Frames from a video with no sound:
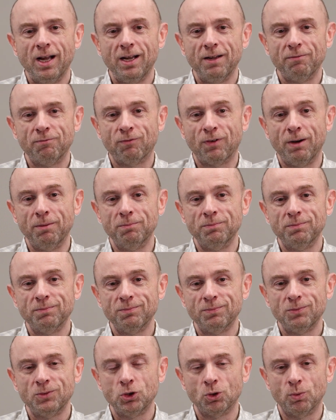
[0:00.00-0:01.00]
from
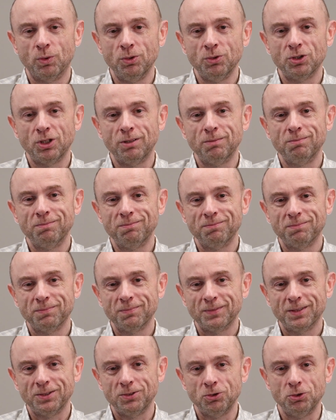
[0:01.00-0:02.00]
Jerusalem,
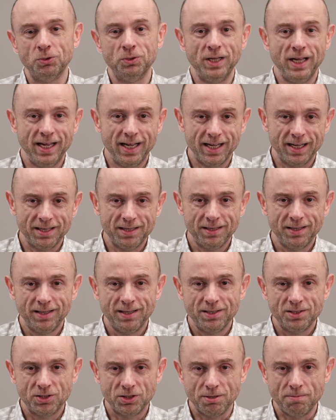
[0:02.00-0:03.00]
Judea,
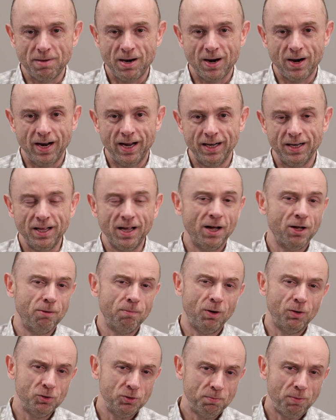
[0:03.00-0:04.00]
Samaria, and the
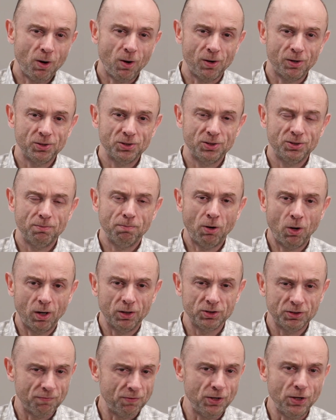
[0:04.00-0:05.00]
uttermost
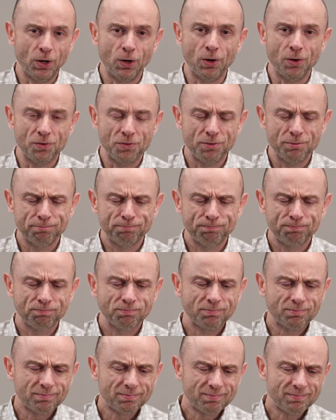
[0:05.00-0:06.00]
parts of the earth.
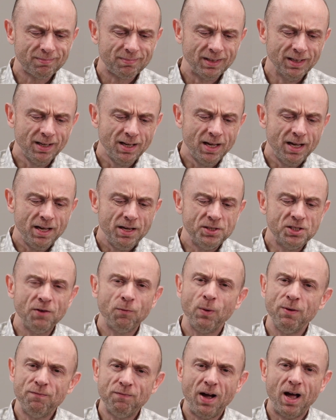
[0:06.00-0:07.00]
You see, if
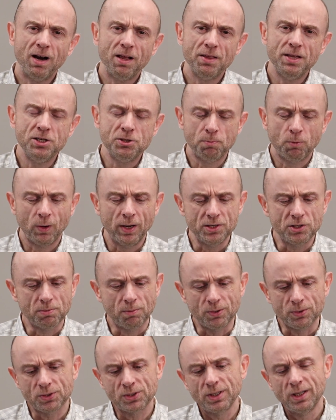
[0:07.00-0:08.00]
we follow these
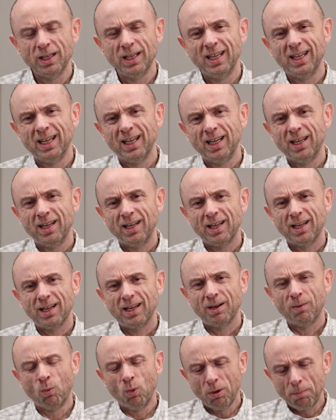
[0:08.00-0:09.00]
principles,
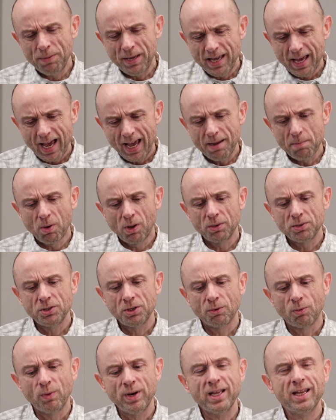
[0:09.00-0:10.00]
we'll be able
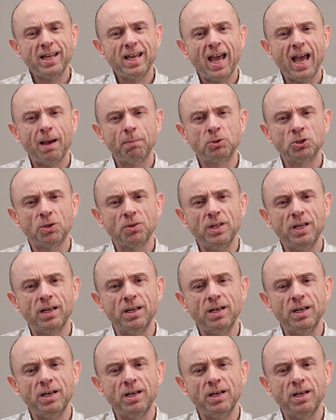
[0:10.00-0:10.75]
to recapture the